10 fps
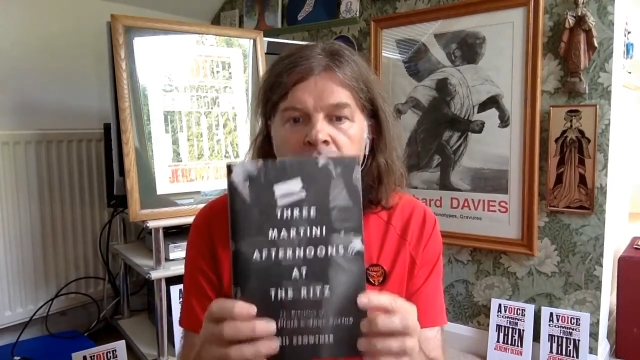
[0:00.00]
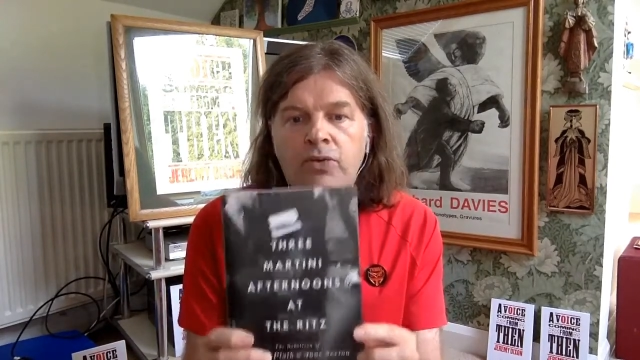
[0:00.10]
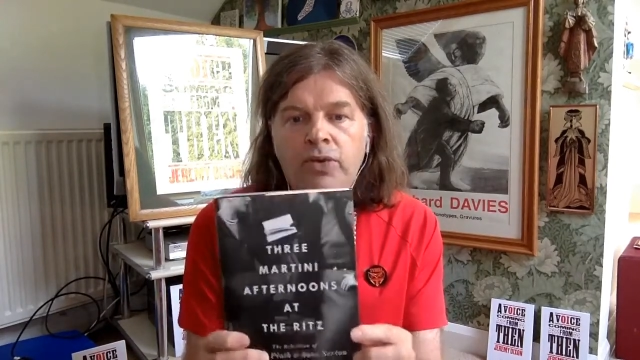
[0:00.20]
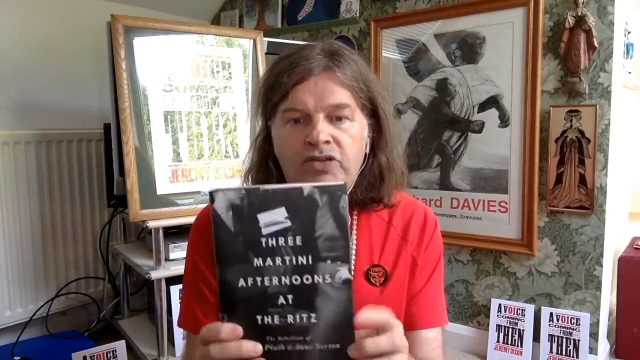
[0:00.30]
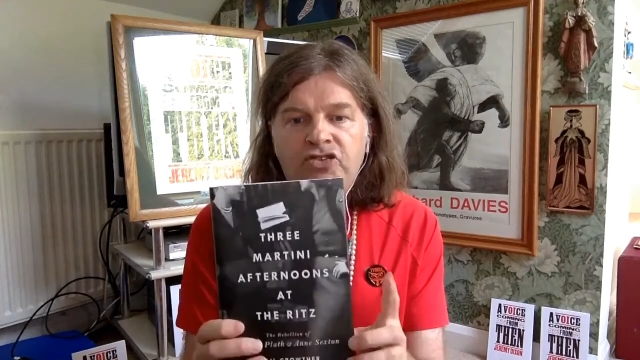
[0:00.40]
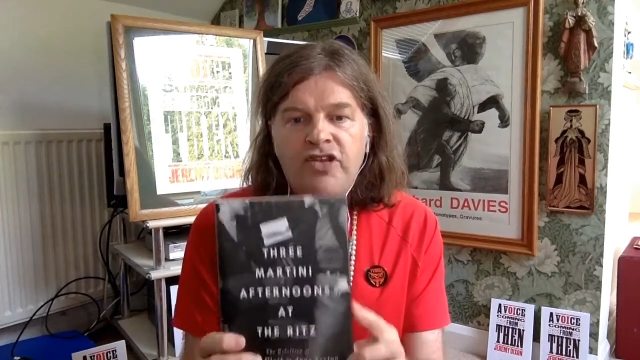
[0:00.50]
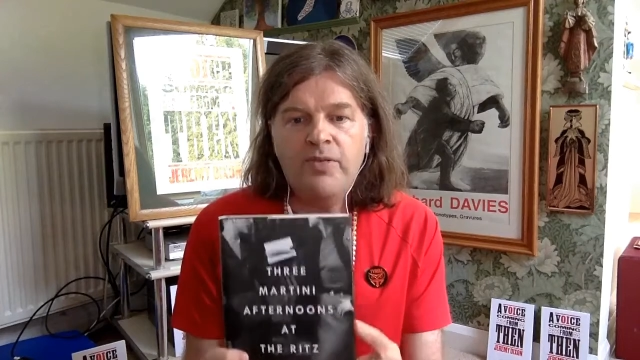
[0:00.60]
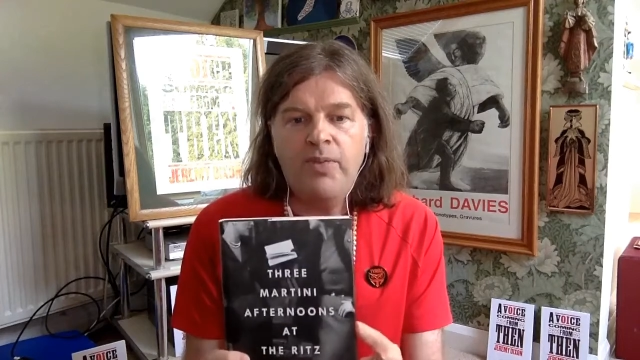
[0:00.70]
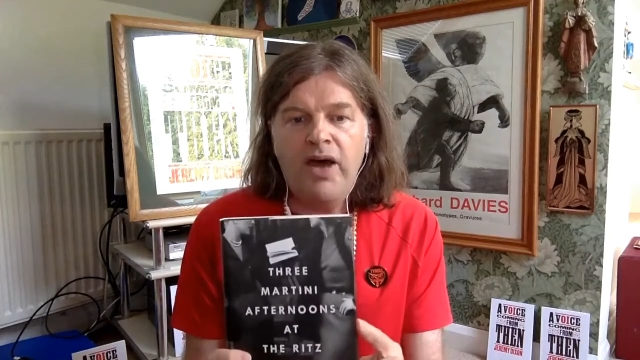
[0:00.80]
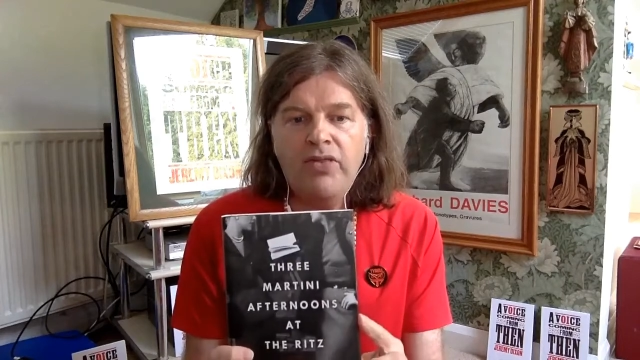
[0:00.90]
which is
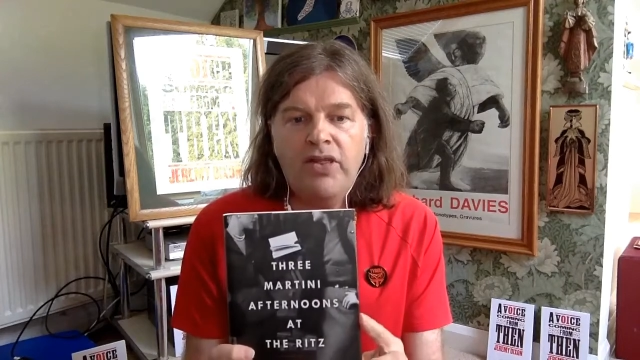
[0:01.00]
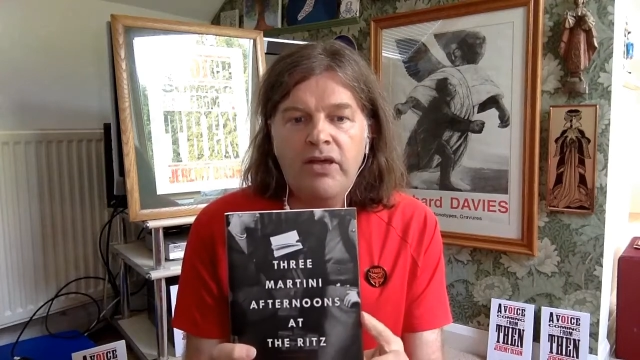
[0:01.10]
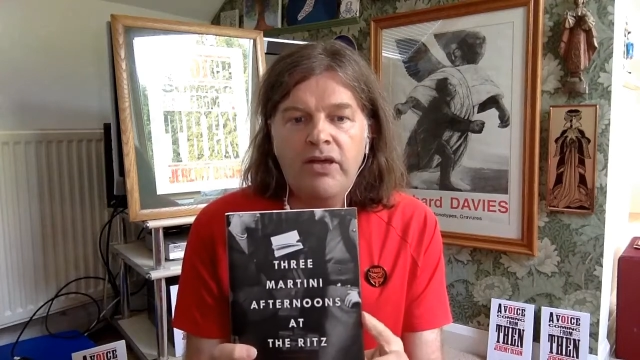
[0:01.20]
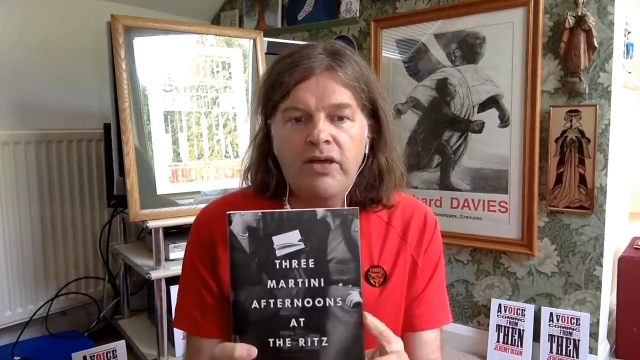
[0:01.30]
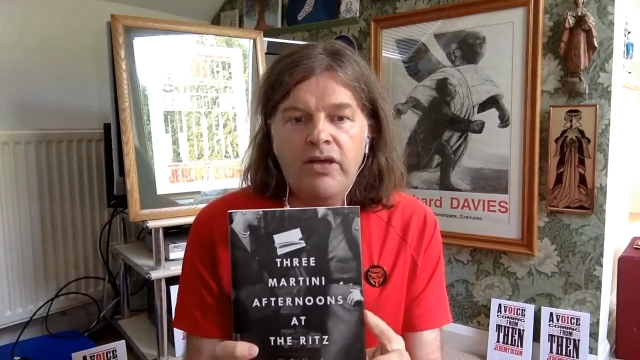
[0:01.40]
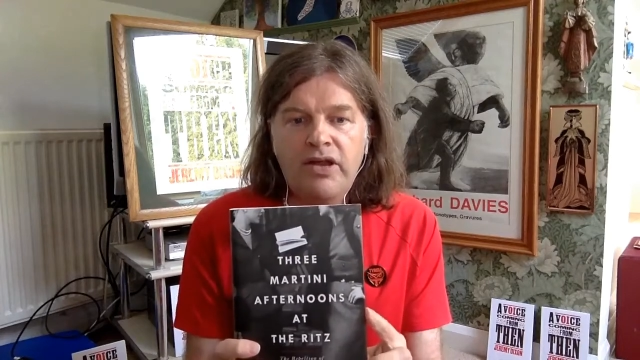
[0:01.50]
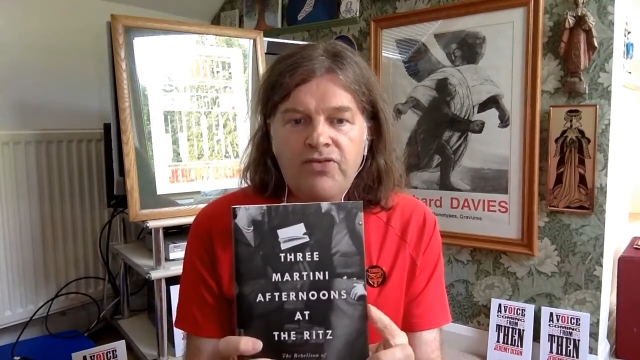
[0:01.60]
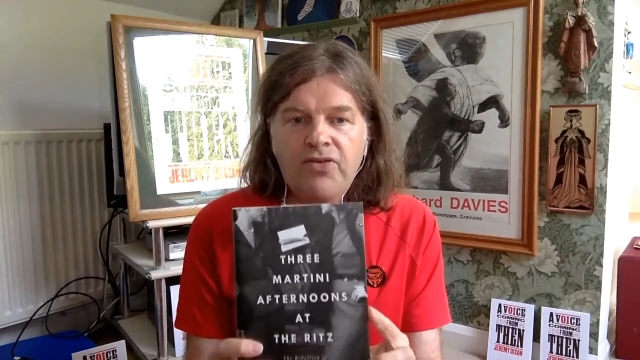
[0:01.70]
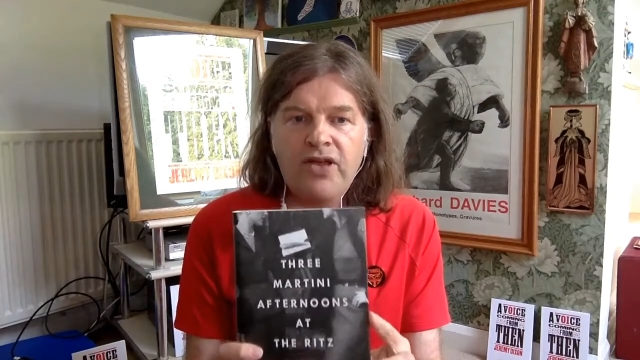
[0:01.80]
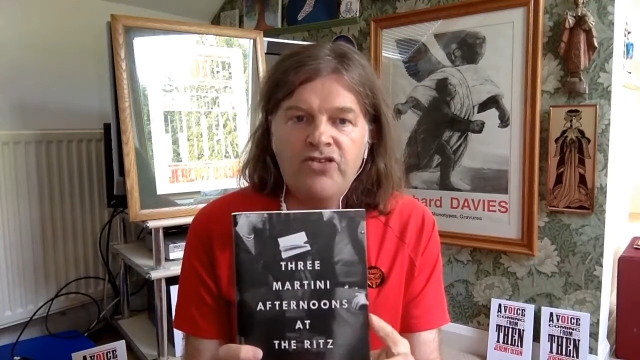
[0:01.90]
about the early
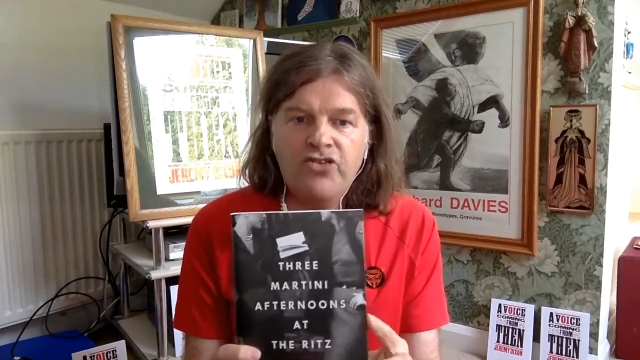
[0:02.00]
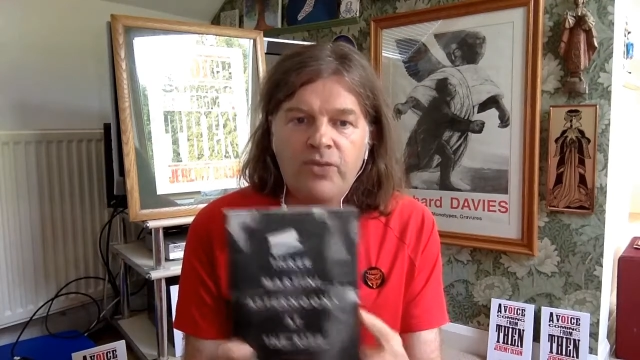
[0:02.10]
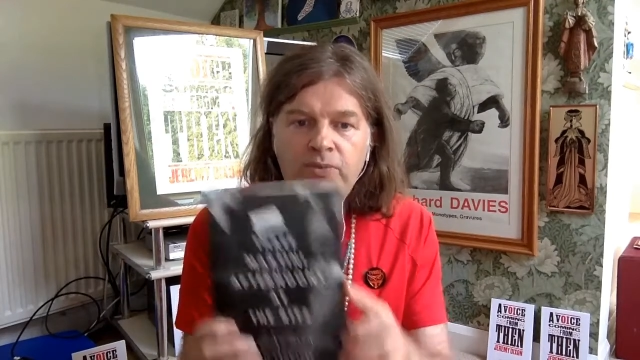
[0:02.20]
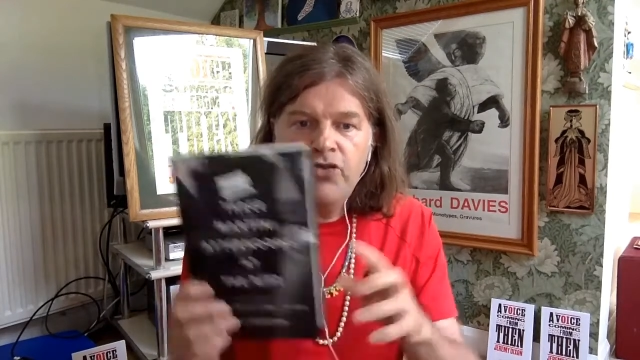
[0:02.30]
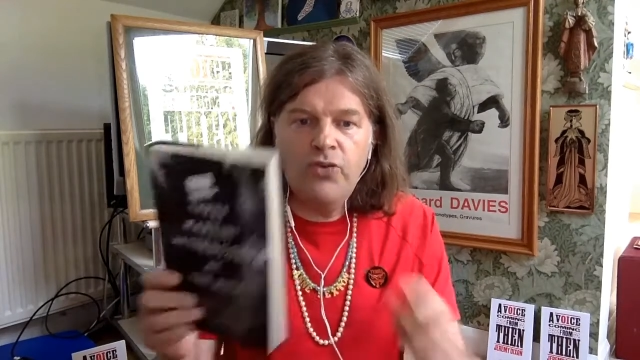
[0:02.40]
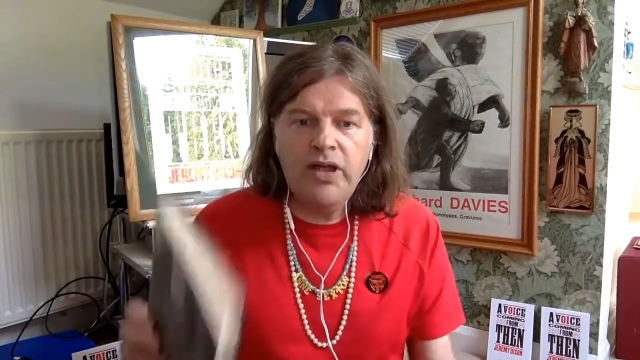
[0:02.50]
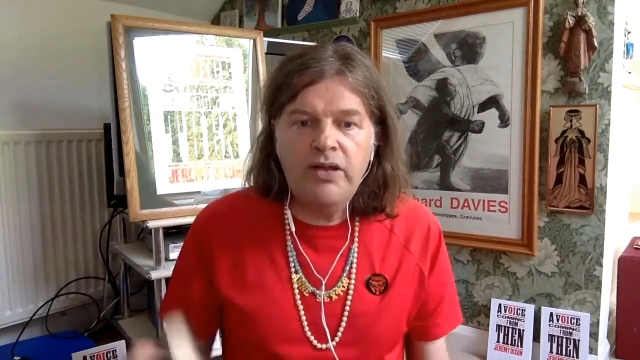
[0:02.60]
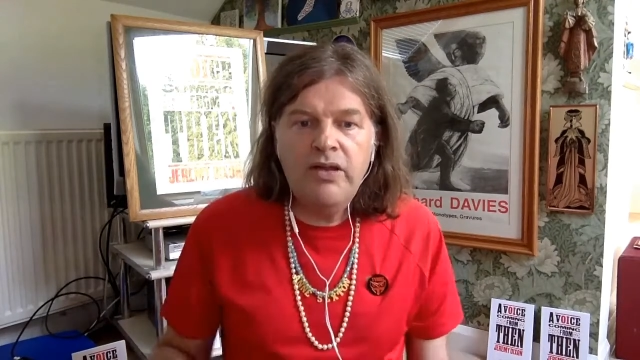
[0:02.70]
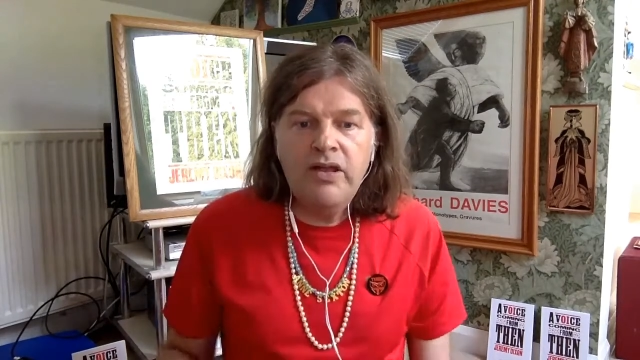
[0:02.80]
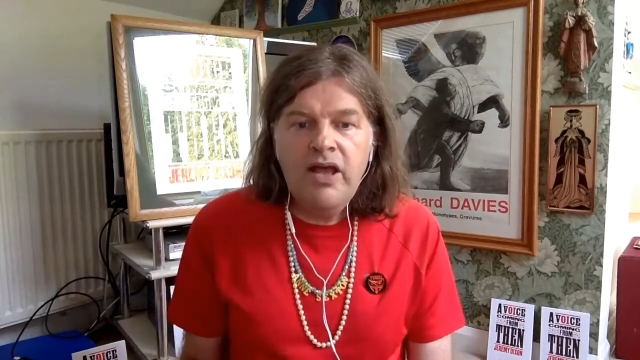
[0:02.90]
friendship
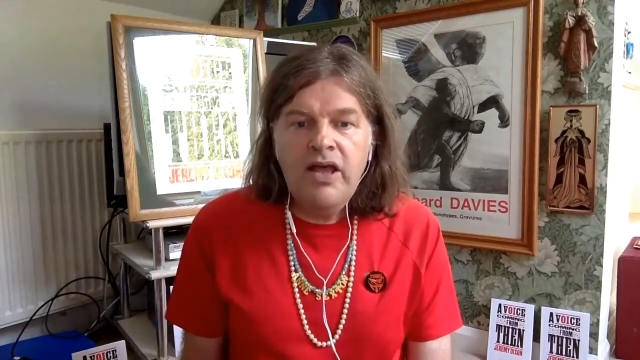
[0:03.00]
between